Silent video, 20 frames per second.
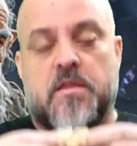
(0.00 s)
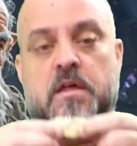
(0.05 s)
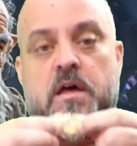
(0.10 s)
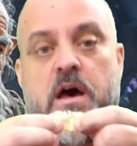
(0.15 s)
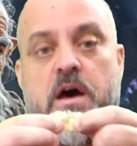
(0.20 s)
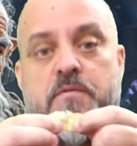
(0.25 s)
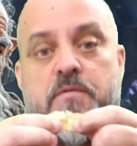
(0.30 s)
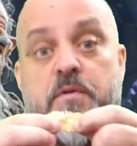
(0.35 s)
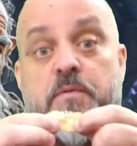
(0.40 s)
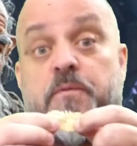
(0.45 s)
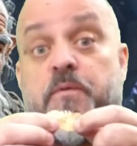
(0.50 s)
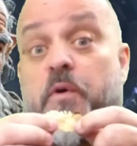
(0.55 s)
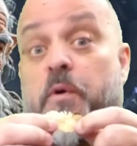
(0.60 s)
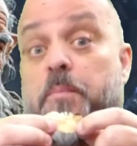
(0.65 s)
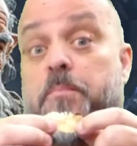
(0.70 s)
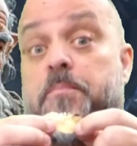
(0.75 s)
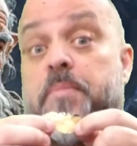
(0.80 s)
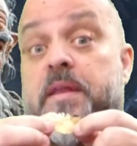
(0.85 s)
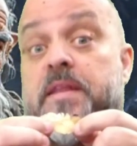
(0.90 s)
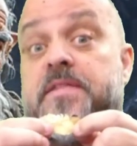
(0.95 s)
of a
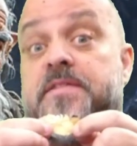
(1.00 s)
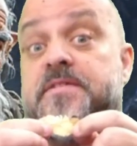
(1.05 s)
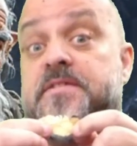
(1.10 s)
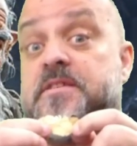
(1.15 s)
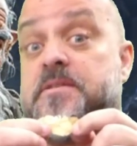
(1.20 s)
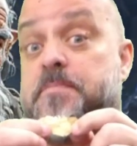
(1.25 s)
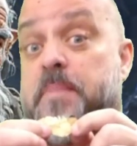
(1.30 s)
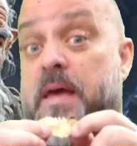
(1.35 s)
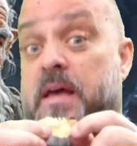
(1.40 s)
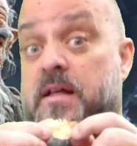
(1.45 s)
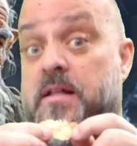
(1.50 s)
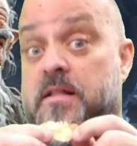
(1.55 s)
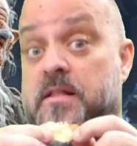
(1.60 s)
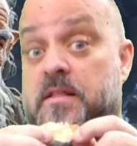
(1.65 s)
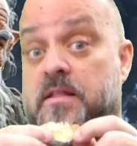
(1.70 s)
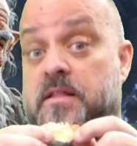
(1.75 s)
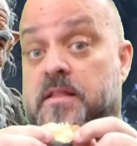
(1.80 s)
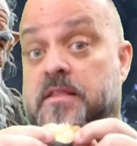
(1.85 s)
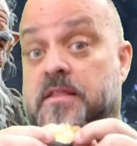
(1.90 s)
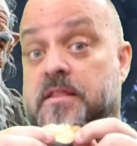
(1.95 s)
forbidden spell.
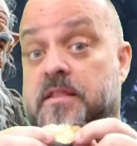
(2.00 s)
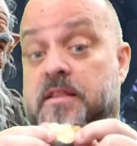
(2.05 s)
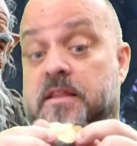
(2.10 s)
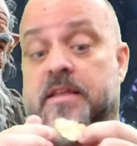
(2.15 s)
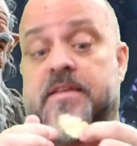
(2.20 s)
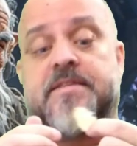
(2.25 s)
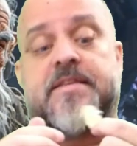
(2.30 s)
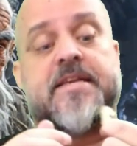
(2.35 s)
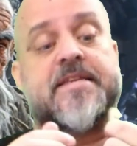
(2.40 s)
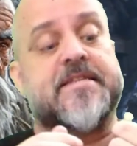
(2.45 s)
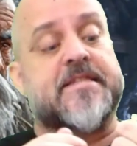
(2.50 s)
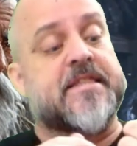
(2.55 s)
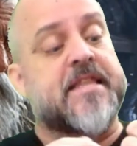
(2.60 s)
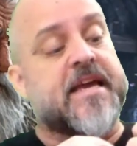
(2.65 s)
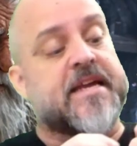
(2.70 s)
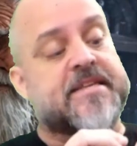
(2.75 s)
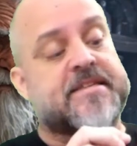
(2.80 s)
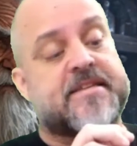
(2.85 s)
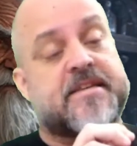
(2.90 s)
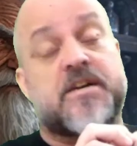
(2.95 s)
It says
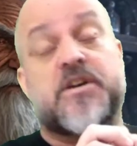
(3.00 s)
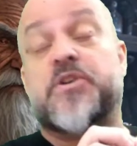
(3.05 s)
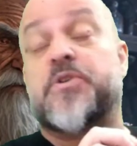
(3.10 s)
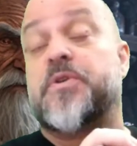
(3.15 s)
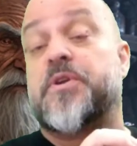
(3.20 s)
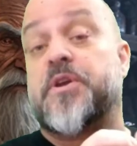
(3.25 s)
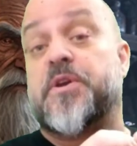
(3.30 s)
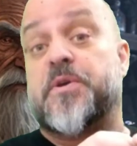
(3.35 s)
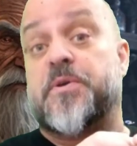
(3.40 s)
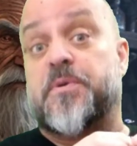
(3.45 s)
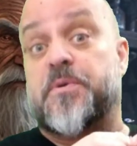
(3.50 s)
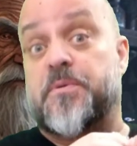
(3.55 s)
Lectario.